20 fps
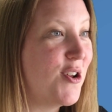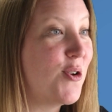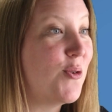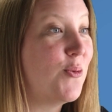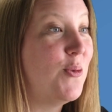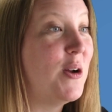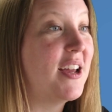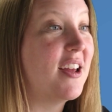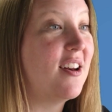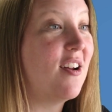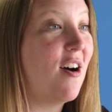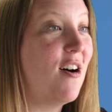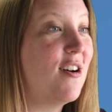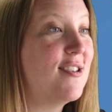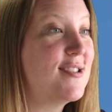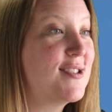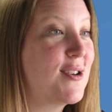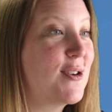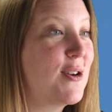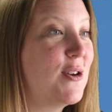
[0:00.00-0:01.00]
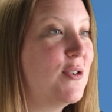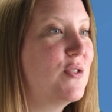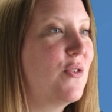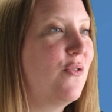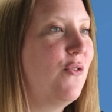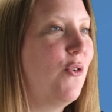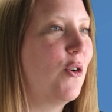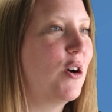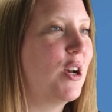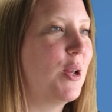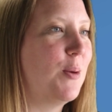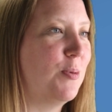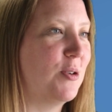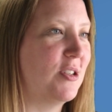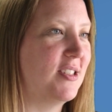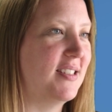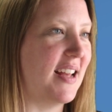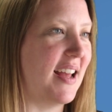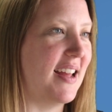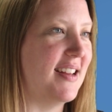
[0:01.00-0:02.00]
We can also use
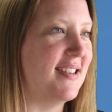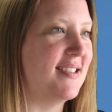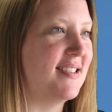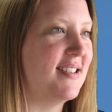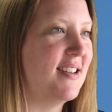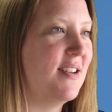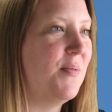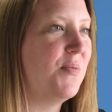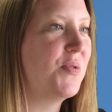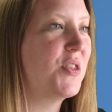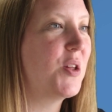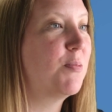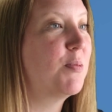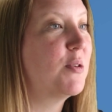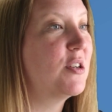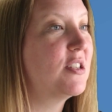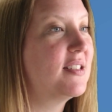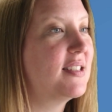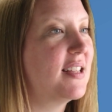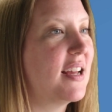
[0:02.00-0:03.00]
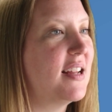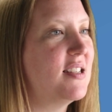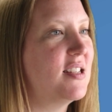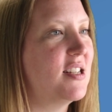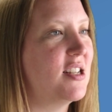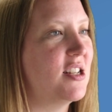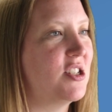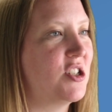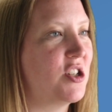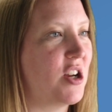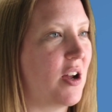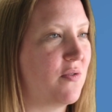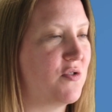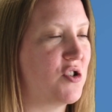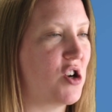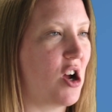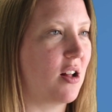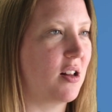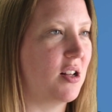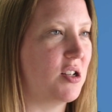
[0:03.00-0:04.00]
40%, the percentage of
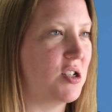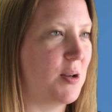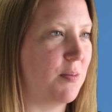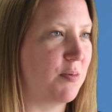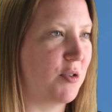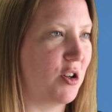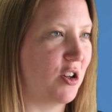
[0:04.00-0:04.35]
chocolate chip